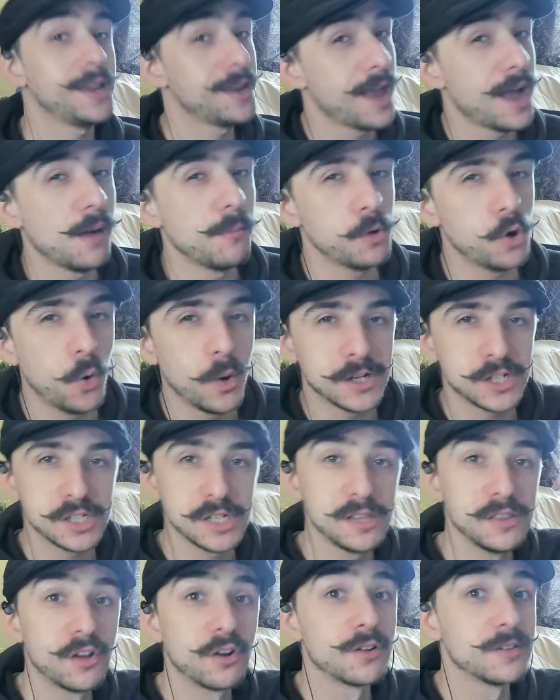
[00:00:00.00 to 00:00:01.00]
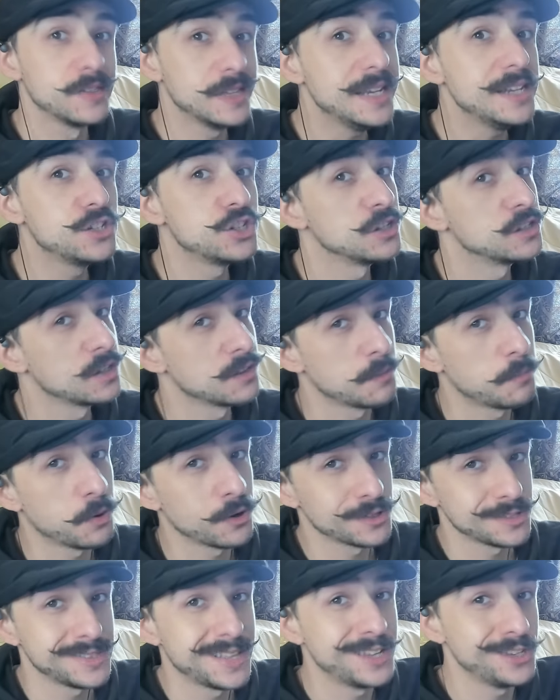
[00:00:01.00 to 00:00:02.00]
Now I'm questioning their allegiance of the
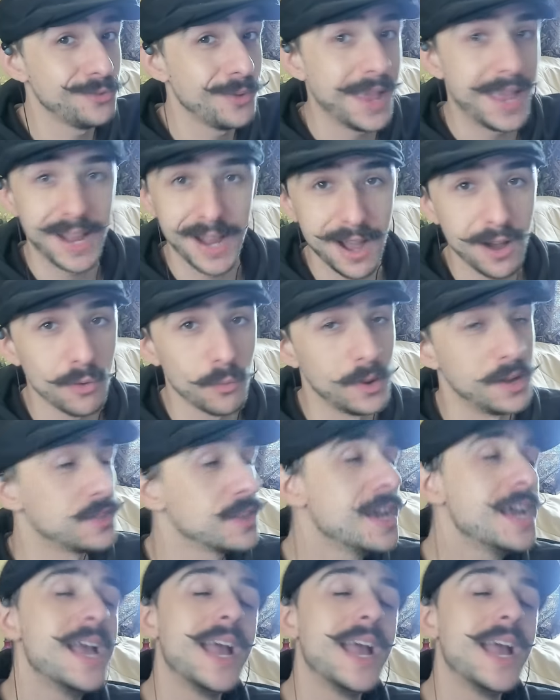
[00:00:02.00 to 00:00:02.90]
person that you hang out with."